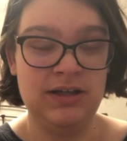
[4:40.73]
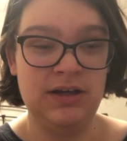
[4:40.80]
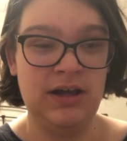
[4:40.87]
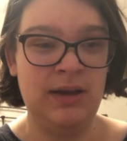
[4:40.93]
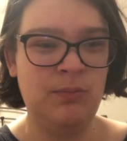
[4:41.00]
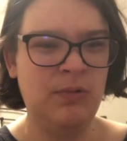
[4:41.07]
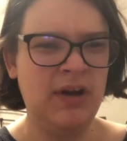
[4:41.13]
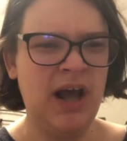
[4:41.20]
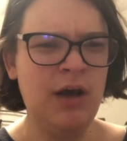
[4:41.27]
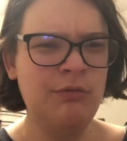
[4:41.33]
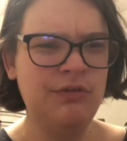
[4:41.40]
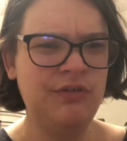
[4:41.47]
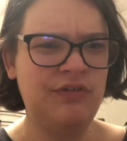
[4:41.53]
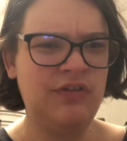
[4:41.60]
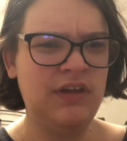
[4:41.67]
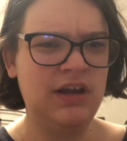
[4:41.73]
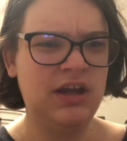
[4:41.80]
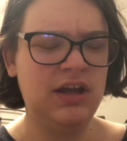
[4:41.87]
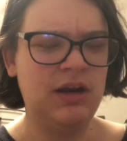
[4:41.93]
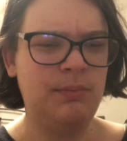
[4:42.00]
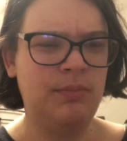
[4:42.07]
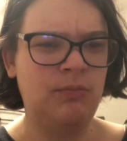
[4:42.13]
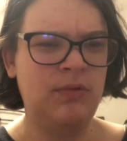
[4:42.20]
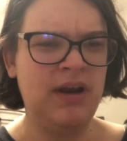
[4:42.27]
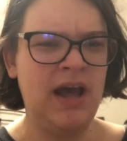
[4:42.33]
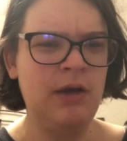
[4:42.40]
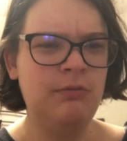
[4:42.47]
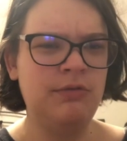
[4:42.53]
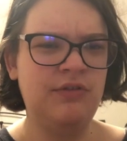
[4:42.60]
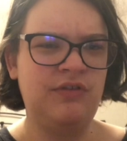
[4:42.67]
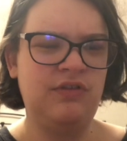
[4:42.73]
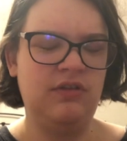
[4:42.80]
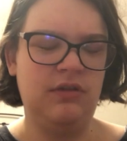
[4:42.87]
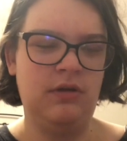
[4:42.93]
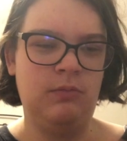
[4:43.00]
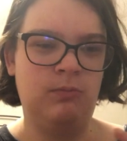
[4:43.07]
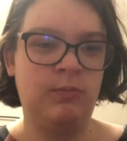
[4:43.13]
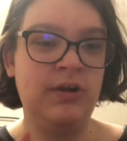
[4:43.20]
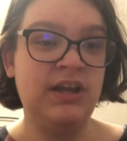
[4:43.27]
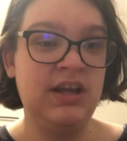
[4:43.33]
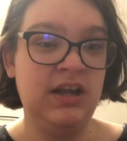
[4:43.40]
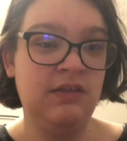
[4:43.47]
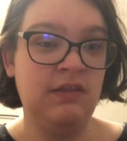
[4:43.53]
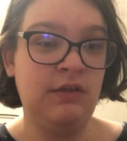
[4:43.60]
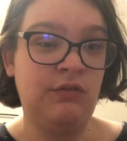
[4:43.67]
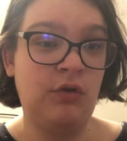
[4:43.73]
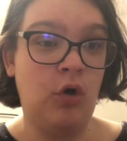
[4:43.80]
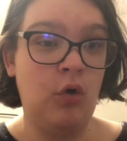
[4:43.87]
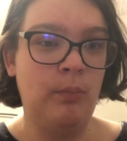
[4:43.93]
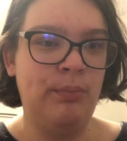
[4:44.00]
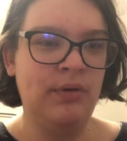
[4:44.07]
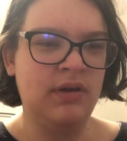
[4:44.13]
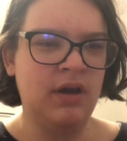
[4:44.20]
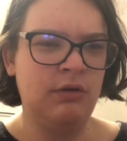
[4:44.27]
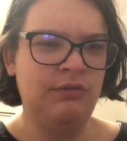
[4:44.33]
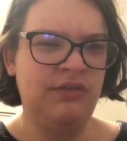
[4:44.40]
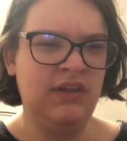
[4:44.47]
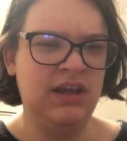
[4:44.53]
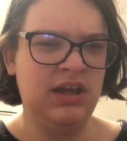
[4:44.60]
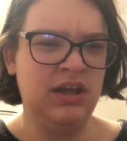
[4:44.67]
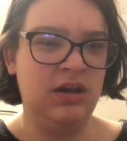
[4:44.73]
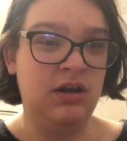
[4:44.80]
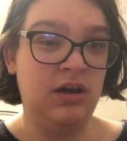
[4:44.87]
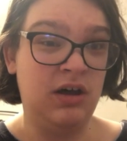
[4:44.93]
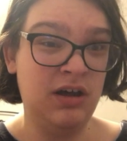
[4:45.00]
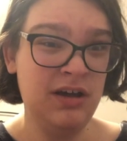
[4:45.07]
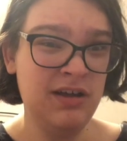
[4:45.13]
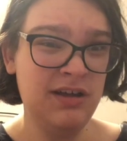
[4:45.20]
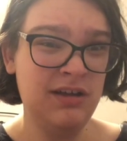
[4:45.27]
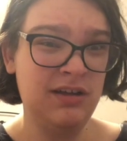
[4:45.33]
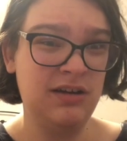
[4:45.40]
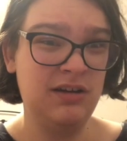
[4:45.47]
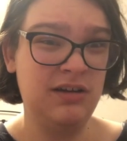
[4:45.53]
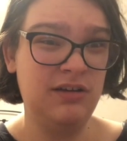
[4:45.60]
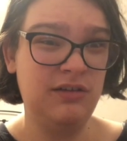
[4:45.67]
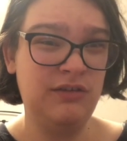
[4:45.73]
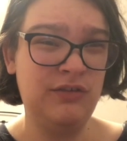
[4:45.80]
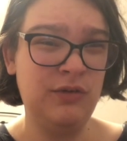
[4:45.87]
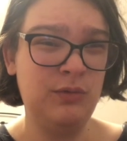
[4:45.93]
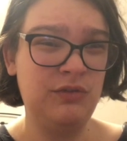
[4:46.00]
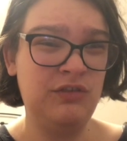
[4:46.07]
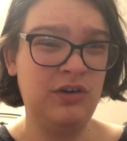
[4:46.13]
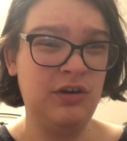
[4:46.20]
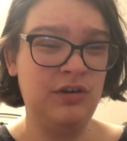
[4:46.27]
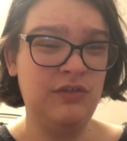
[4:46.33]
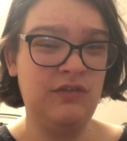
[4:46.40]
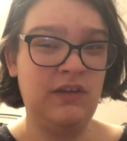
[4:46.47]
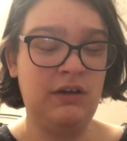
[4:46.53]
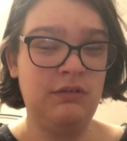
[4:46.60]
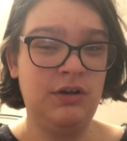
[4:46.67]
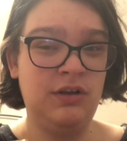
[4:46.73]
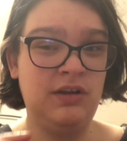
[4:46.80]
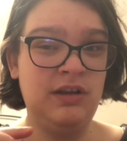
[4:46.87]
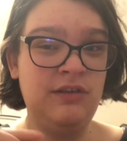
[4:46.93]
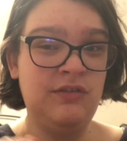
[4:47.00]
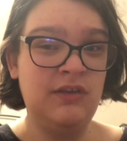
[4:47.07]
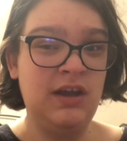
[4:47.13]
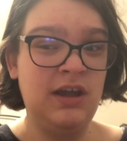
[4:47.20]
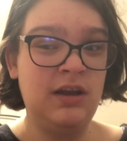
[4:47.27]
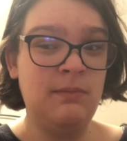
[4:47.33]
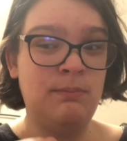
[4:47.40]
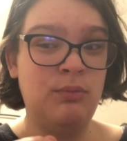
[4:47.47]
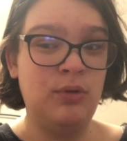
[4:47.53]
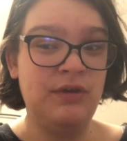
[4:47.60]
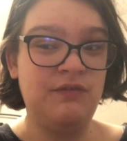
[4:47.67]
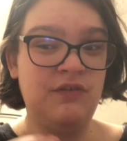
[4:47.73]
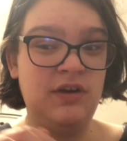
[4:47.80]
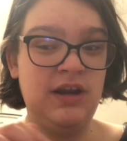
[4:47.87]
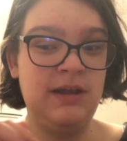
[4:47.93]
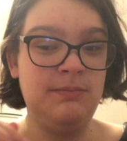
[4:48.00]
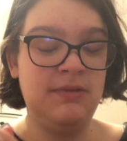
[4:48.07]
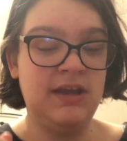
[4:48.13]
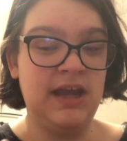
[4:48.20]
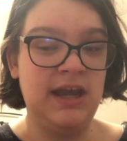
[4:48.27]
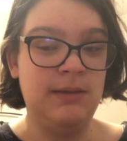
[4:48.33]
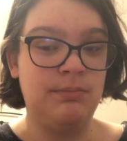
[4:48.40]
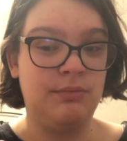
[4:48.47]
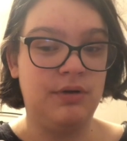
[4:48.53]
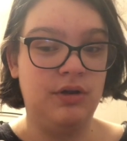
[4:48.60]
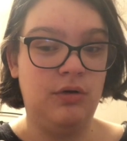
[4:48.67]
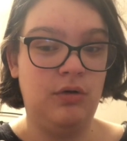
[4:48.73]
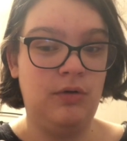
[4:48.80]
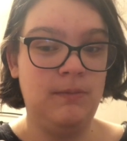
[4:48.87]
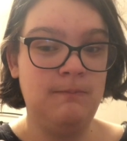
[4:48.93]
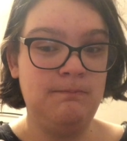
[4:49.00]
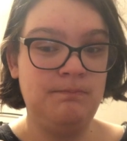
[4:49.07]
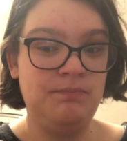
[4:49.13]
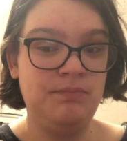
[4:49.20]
And when I was reading this whole book, I was thinking, huh? So it turns out Alyssa had a boyfriend named Gabriel.